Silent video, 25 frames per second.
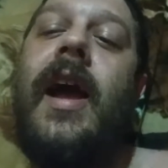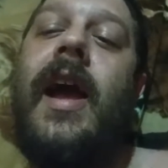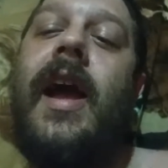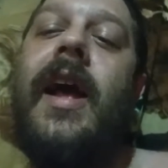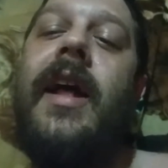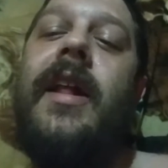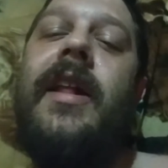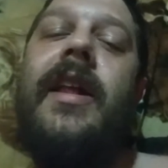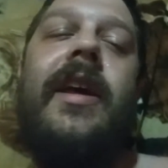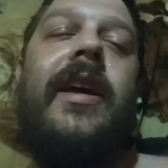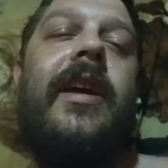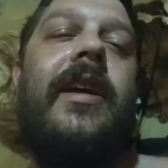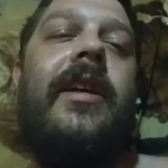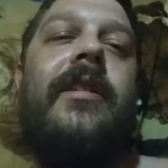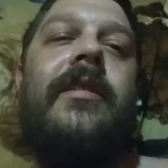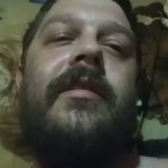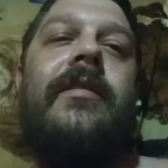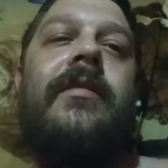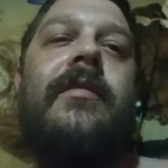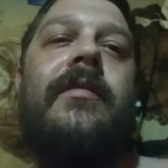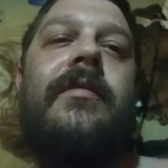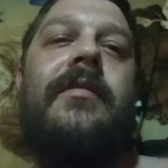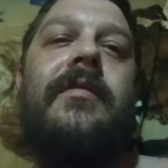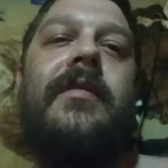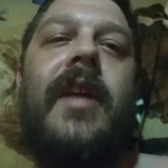And
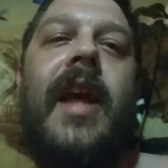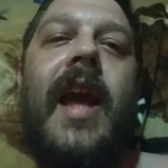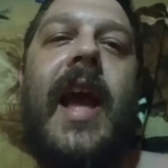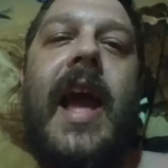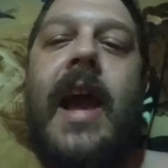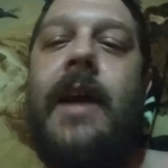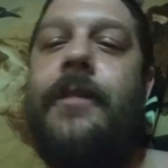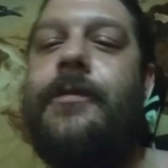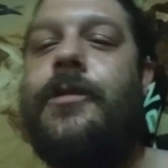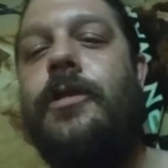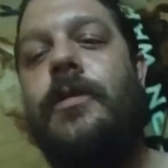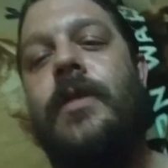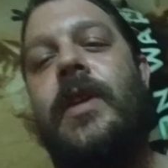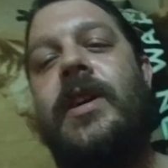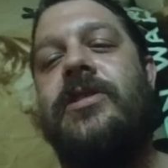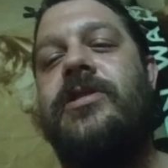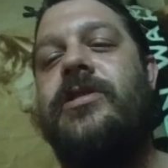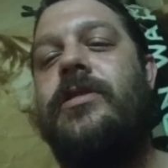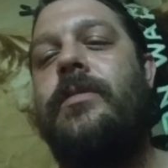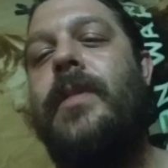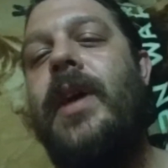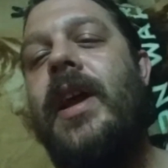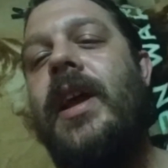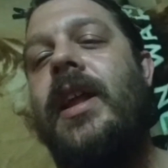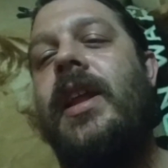then after
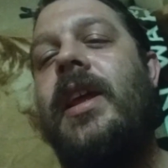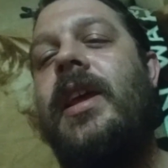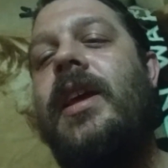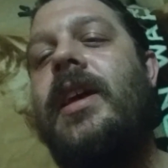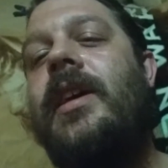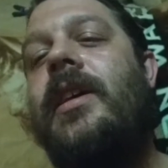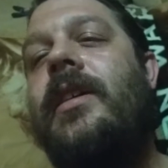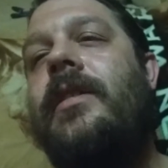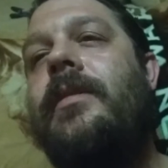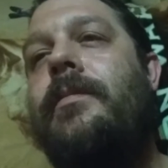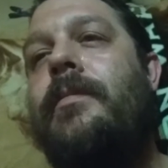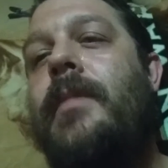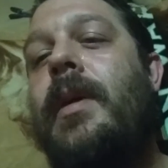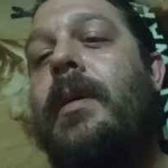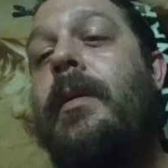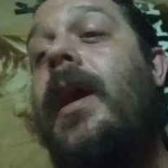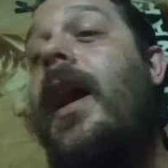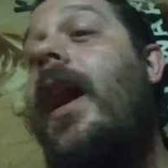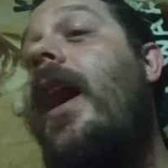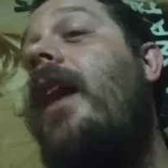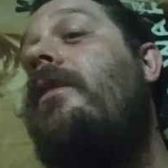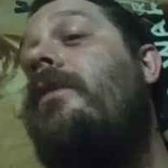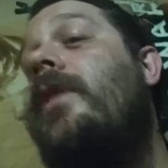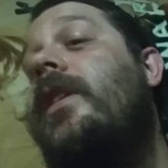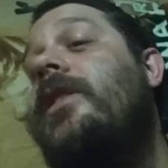WrestleMania, maybe
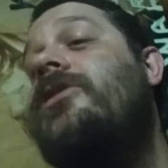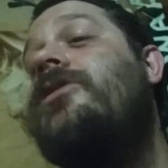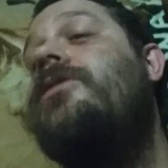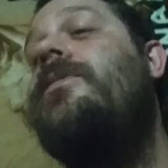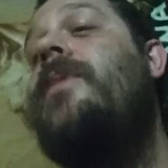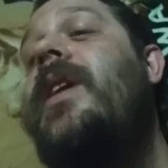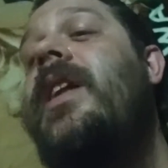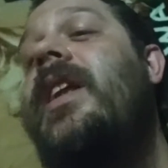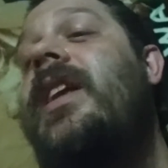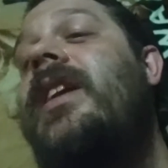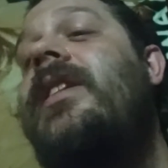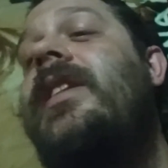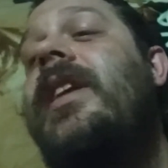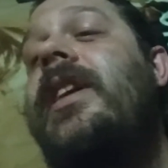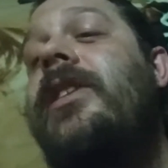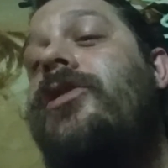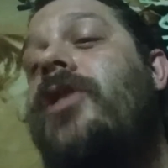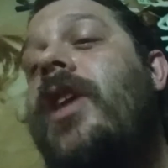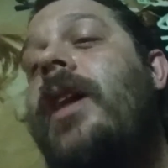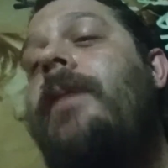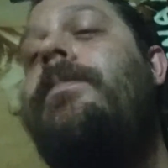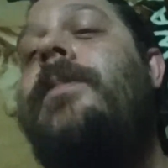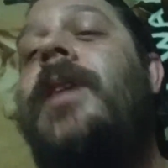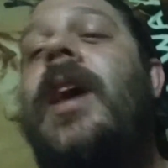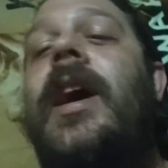at WrestleMania, they drop